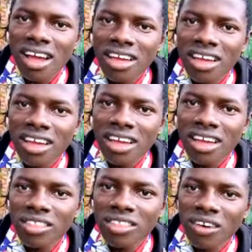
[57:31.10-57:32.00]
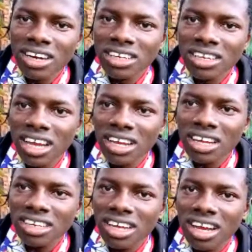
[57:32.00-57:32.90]
I don't know how can I
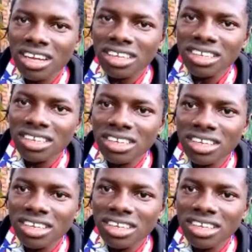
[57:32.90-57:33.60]
share it, guys.